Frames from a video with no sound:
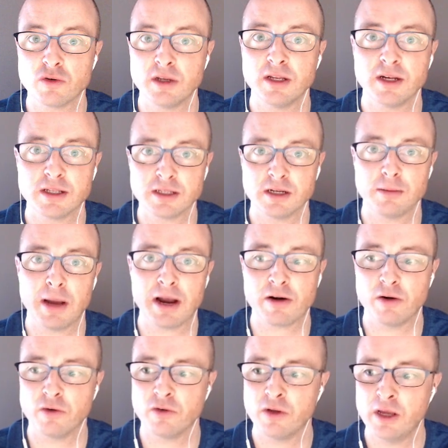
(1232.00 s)
that's in the
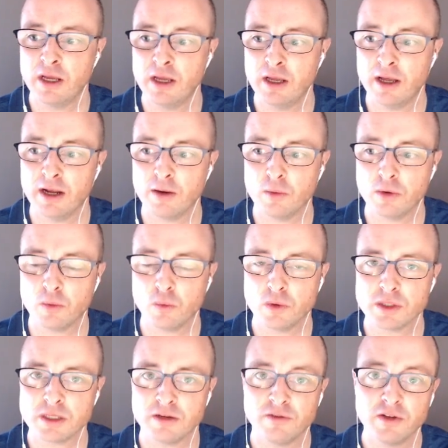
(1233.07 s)
background. And then
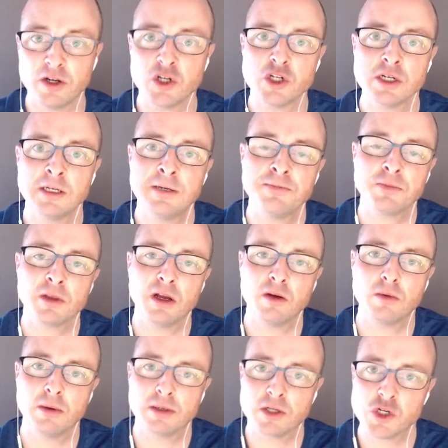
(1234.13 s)
once I finish, I'll be
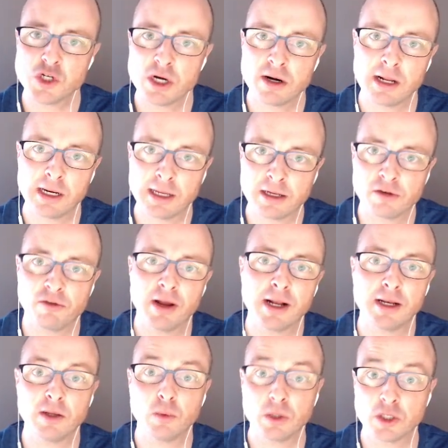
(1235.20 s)
able to share that link
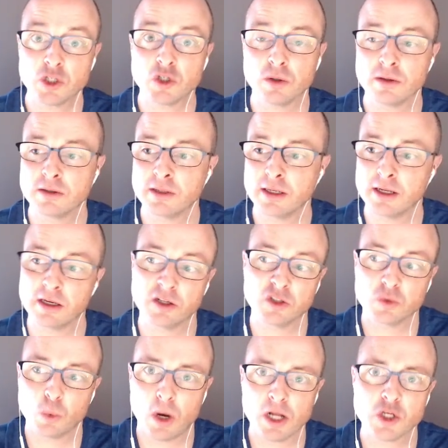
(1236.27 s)
directly with the student, and they could
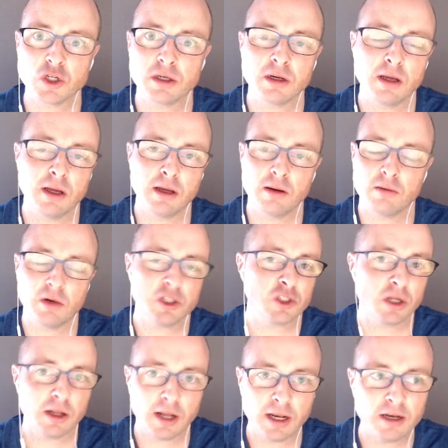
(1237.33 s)
just watch it
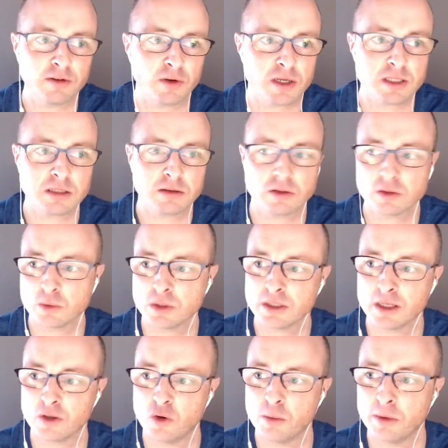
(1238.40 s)
on any device just once they
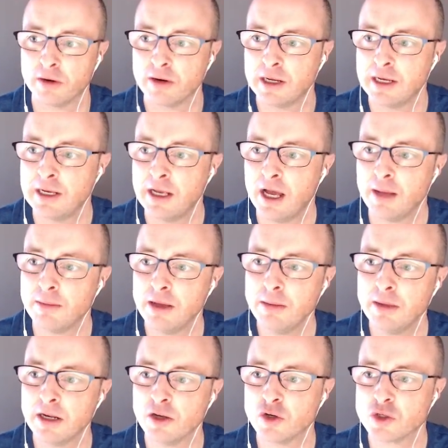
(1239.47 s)
can open it. And maybe
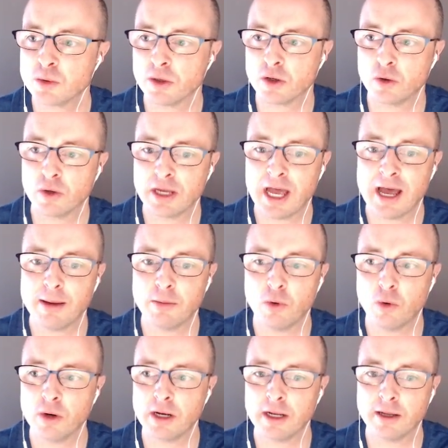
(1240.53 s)
then you just want to go cam
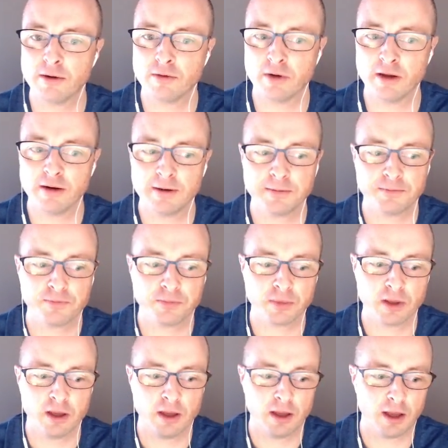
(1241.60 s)
only, right?
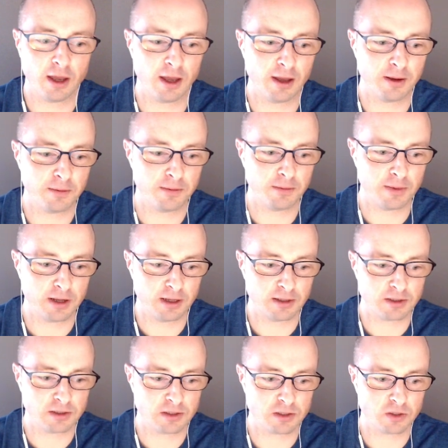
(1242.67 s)

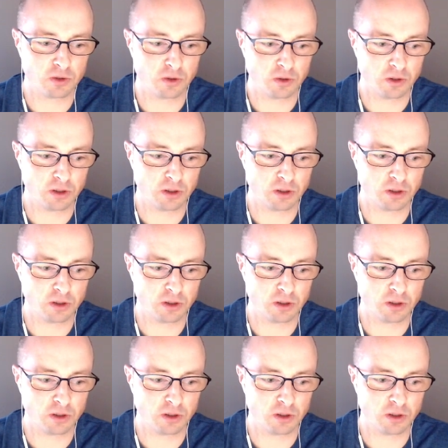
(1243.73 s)
And so